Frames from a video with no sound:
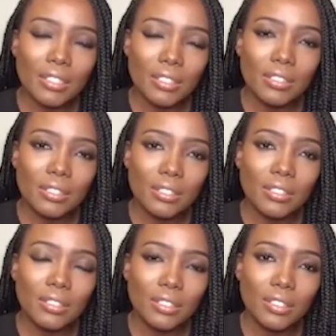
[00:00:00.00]
into him, I'll have
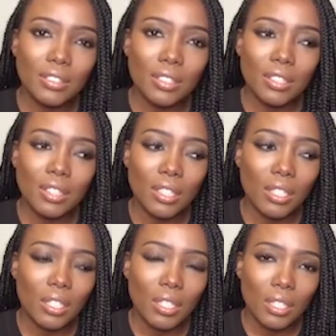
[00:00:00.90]
a longer
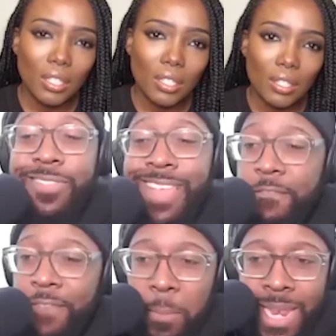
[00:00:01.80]
combo. He's almost
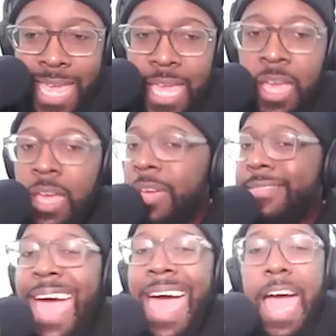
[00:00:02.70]
like family.
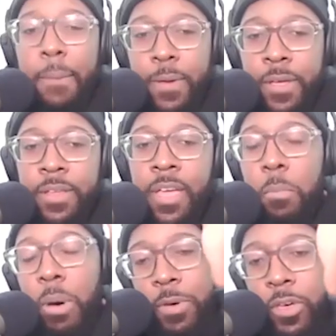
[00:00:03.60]
That mm. happened,
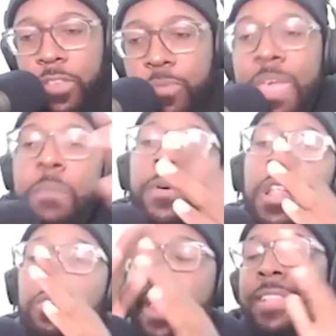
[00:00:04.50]
but because
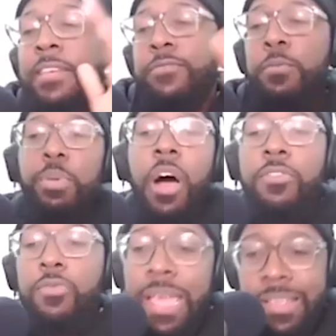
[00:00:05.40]
people are on their different
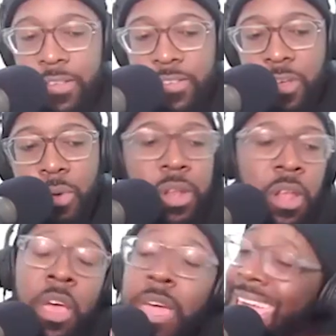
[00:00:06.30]
pathways and so
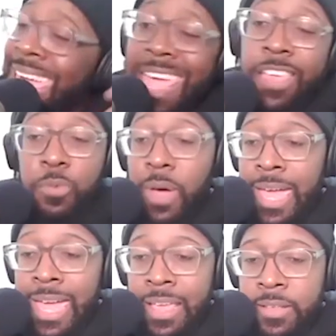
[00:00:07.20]
on, mm. it is
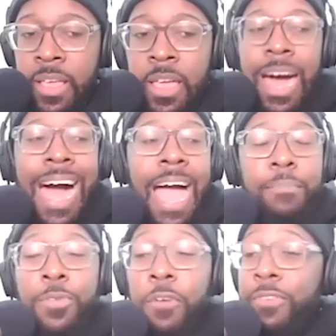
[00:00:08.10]
what it is.
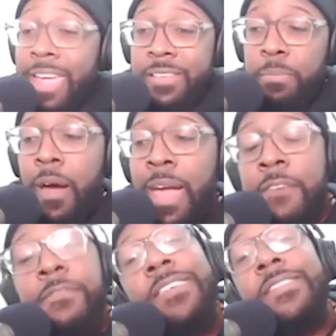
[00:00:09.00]
I'm not vexed about
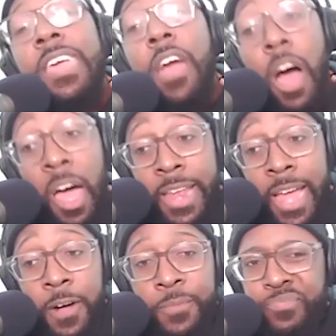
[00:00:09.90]
it. If I see her
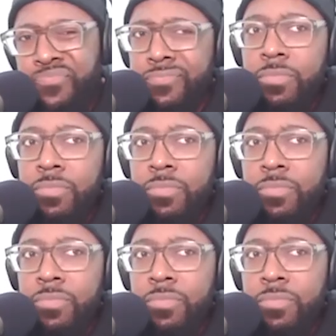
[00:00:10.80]
now,